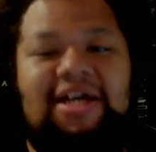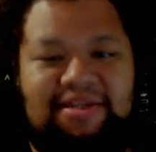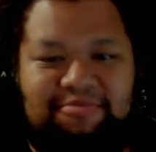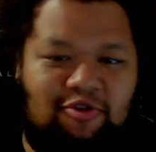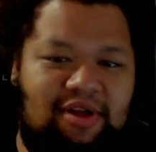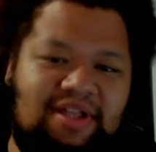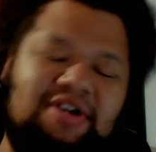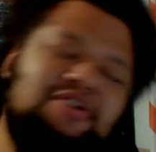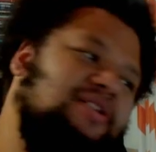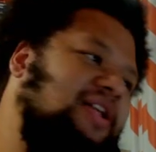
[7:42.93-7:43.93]
quite
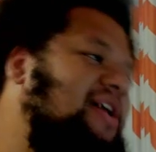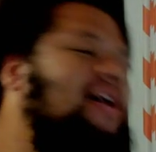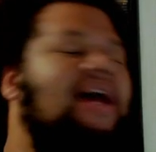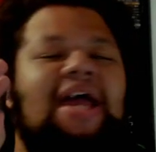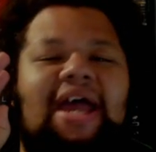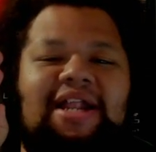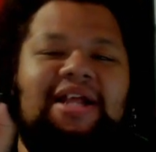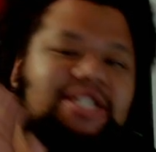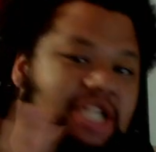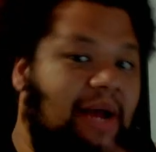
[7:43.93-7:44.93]
literally, and
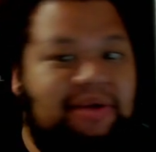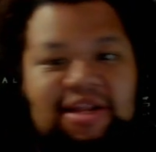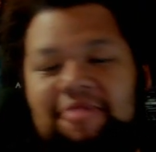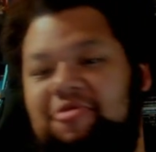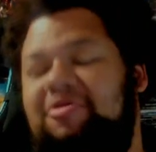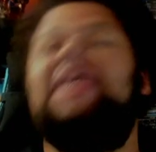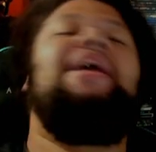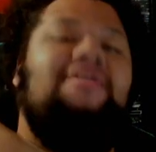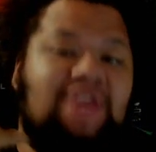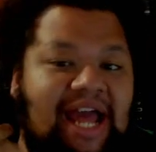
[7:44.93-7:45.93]
in
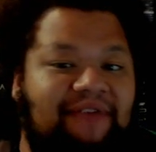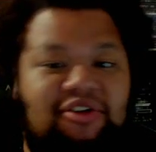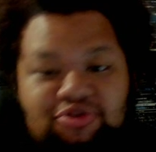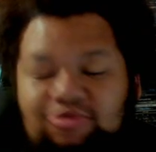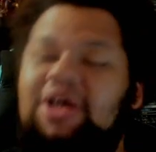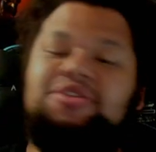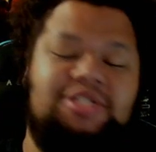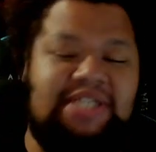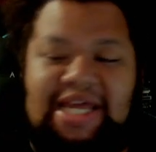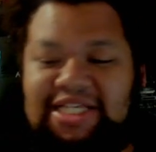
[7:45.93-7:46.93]
WWE they have the
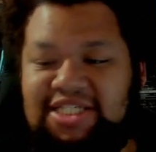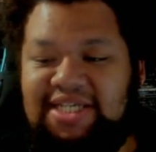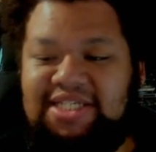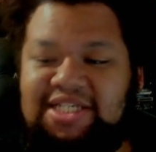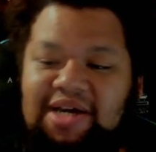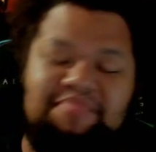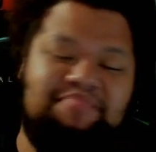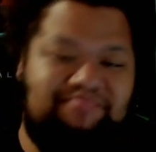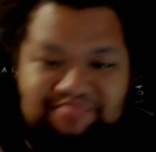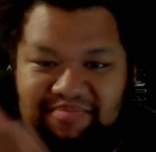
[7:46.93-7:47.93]
300-day system,
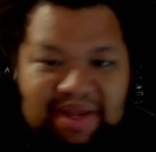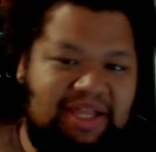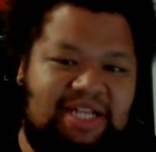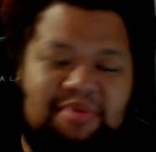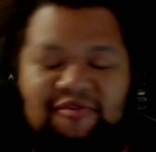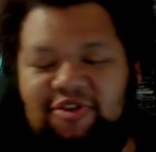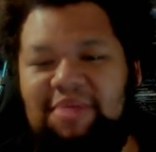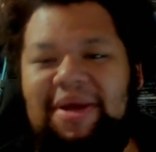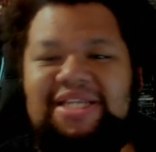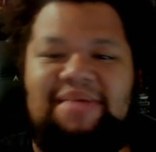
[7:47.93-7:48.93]
at least before the
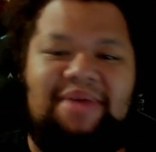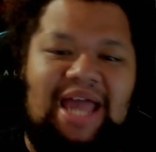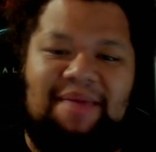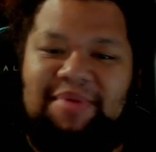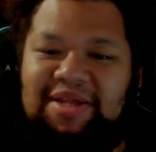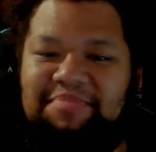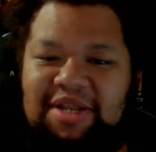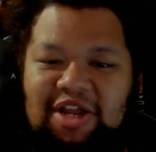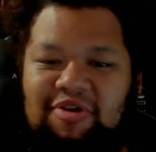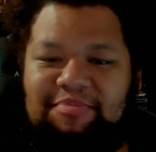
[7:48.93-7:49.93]
pandemic happened, but
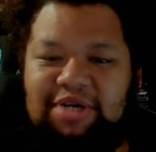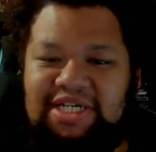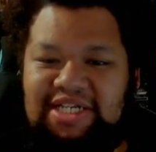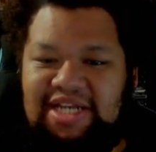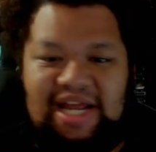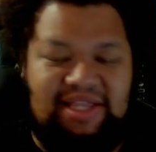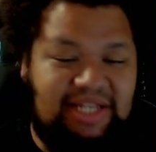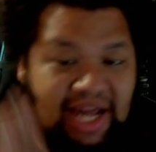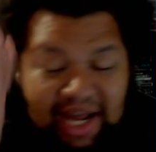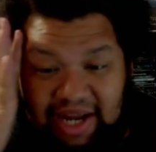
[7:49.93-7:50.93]
no one predicted it at the
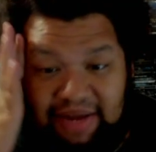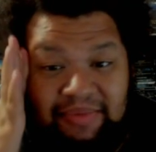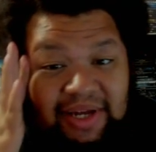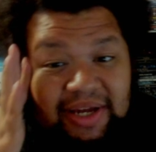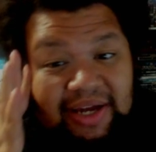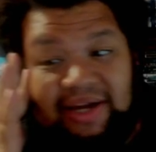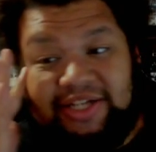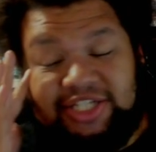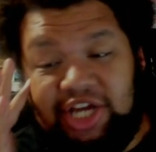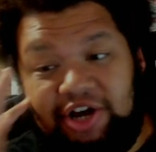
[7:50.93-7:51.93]
time.
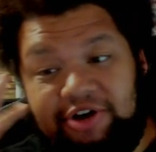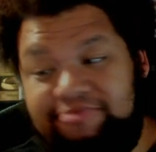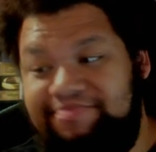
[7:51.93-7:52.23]
So